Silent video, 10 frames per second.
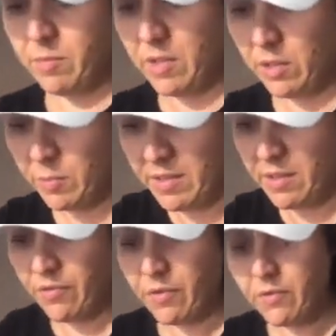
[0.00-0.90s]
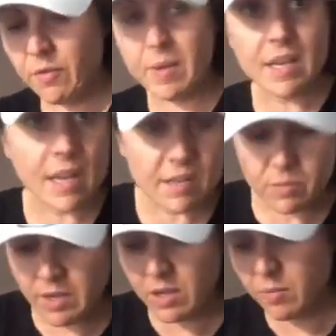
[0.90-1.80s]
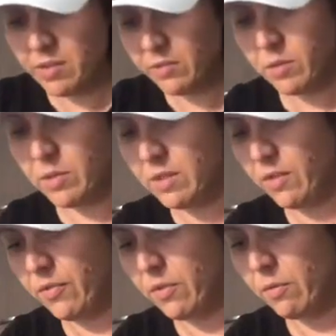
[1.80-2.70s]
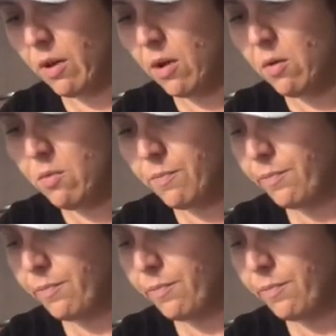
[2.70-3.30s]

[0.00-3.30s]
a little bit different for me next week. I'll be doing a different role,